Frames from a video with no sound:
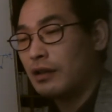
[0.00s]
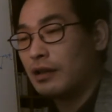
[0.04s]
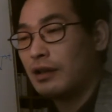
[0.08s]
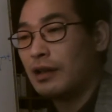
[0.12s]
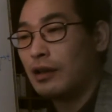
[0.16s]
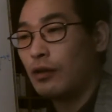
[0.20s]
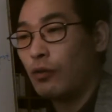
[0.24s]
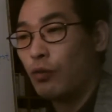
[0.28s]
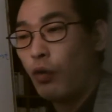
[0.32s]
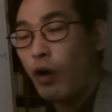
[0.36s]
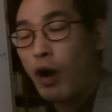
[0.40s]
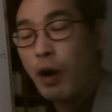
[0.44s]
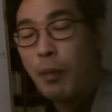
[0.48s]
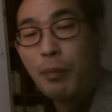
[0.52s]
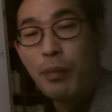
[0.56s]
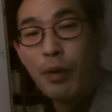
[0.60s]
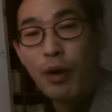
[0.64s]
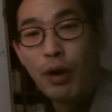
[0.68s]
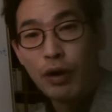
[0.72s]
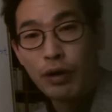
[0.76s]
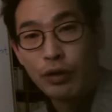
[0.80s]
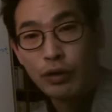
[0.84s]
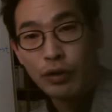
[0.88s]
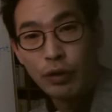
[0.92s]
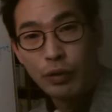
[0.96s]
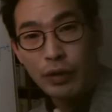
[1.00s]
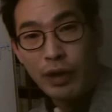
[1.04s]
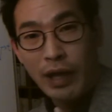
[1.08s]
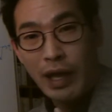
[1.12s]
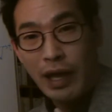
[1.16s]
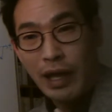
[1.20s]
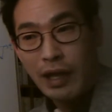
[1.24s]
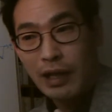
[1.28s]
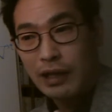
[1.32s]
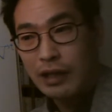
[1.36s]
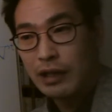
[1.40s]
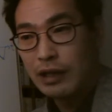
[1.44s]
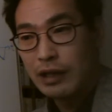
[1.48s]
One bone,
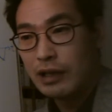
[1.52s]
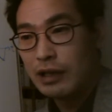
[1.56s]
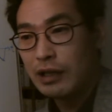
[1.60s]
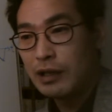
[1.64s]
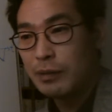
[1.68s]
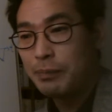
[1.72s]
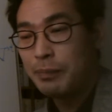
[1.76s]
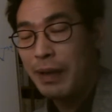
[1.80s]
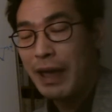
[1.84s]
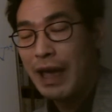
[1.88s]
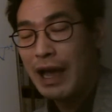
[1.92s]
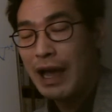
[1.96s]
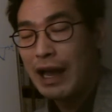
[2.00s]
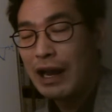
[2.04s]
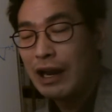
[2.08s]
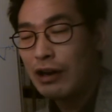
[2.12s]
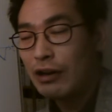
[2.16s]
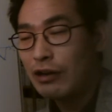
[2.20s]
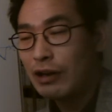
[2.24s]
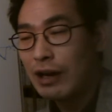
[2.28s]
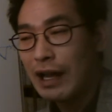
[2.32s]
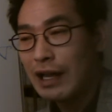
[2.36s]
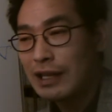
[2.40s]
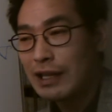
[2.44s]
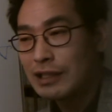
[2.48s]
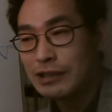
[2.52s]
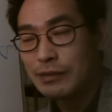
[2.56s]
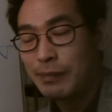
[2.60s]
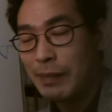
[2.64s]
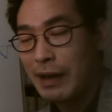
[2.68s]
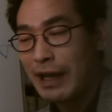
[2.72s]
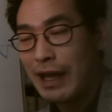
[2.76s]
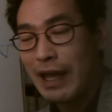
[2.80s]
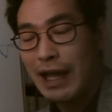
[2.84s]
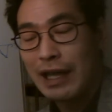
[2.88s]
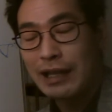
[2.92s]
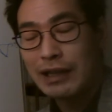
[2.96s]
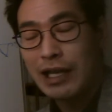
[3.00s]
okay, it paralyzed my
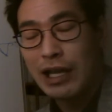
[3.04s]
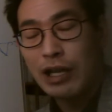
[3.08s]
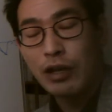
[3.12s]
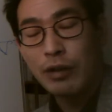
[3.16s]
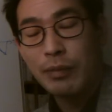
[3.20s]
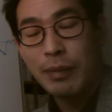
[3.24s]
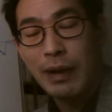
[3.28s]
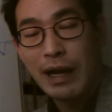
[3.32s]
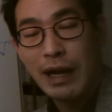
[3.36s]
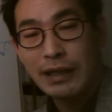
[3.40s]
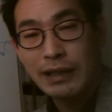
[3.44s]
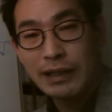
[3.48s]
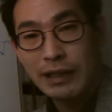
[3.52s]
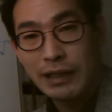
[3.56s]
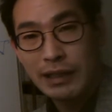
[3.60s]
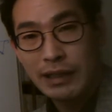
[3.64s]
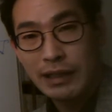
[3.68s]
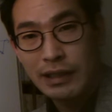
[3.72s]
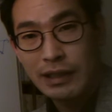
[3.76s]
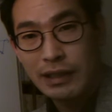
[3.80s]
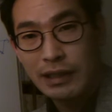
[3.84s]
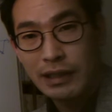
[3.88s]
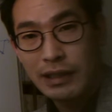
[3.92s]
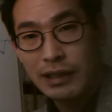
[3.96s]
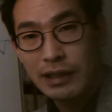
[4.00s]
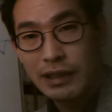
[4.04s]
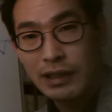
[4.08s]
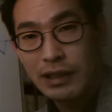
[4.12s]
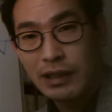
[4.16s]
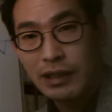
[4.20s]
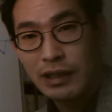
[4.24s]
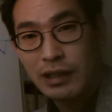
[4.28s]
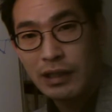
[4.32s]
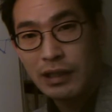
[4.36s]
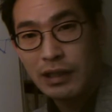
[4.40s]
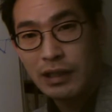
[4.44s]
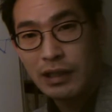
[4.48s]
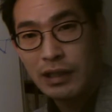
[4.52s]
entire body.
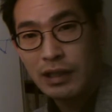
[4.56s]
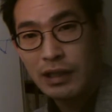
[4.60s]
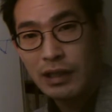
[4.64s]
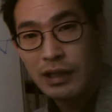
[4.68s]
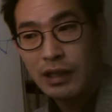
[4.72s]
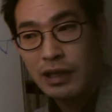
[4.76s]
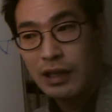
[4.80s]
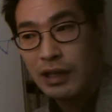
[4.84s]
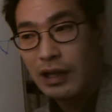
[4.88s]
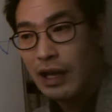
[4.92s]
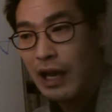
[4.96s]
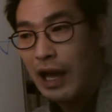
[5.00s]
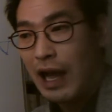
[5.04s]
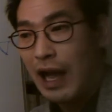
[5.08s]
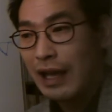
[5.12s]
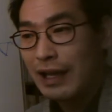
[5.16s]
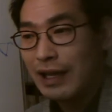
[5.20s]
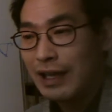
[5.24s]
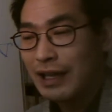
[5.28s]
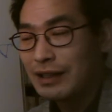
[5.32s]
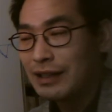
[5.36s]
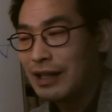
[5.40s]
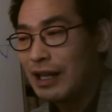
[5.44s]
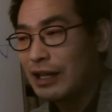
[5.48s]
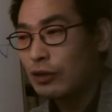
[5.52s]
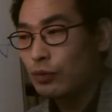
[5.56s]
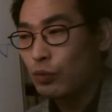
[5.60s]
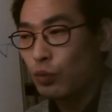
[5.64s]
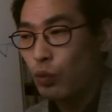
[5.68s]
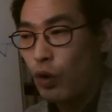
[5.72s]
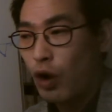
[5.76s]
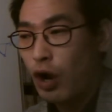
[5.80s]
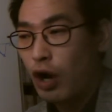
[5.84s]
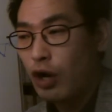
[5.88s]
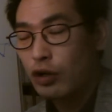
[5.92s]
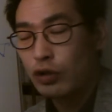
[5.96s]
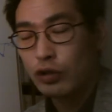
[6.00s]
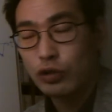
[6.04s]
I cannot
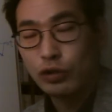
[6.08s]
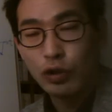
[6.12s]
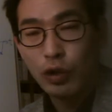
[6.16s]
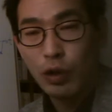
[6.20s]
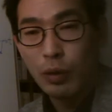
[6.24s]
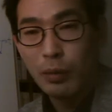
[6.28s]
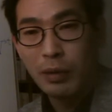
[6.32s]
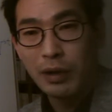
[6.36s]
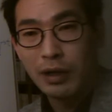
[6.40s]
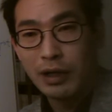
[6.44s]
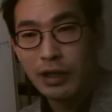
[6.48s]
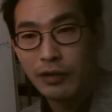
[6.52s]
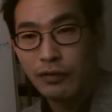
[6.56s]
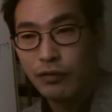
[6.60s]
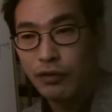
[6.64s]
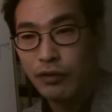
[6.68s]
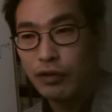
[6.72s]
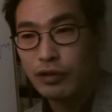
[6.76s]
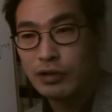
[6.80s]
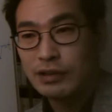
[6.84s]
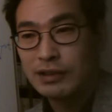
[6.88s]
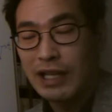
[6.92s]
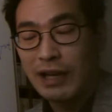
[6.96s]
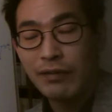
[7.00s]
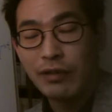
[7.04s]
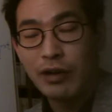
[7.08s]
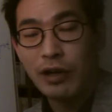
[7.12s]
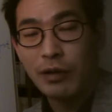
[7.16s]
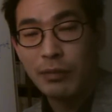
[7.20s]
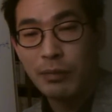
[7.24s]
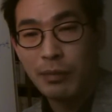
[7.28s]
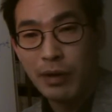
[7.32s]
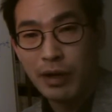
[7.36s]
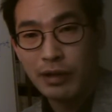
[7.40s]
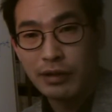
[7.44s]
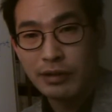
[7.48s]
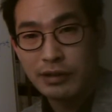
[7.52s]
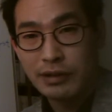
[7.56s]
walk normally for several
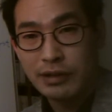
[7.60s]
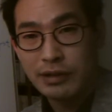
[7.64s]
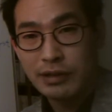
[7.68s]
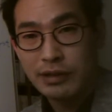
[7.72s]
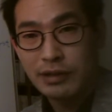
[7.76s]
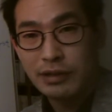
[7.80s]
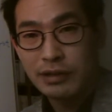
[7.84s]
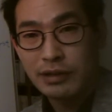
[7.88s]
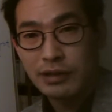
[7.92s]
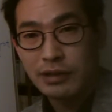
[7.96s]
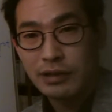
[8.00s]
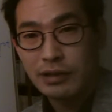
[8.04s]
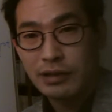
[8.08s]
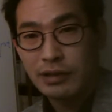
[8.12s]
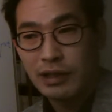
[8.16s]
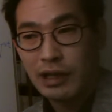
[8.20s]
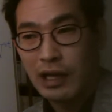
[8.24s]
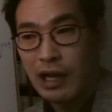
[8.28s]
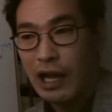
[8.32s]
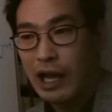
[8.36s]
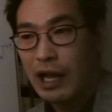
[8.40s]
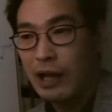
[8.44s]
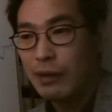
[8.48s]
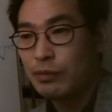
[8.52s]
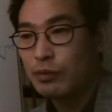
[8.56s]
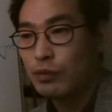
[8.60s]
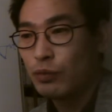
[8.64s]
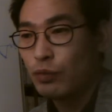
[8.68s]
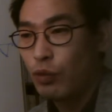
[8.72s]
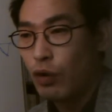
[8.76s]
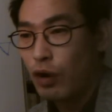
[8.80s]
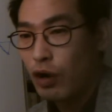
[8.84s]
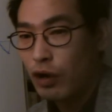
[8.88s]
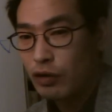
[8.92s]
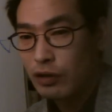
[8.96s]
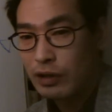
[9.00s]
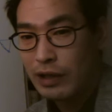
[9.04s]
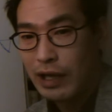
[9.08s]
months. I have to
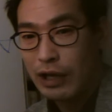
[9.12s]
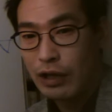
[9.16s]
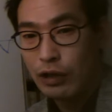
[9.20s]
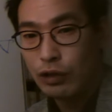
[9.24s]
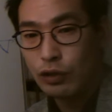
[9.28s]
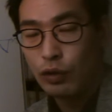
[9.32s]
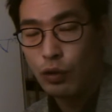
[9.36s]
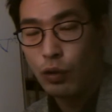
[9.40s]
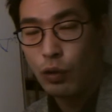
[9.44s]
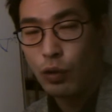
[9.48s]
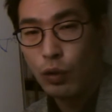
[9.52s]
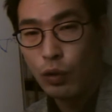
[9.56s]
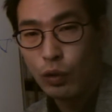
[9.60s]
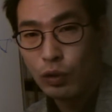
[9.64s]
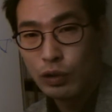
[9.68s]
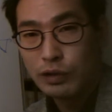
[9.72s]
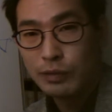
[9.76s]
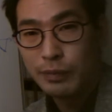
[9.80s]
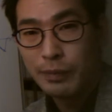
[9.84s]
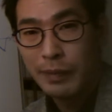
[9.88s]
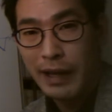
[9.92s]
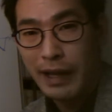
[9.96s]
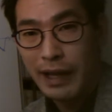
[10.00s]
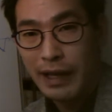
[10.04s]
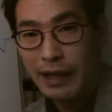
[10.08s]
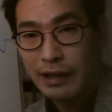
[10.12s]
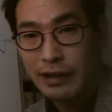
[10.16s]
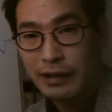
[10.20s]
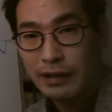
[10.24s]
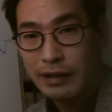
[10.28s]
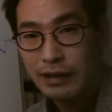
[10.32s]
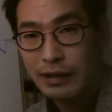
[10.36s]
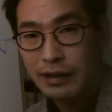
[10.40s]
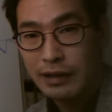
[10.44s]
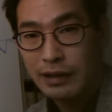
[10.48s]
walk like an old man.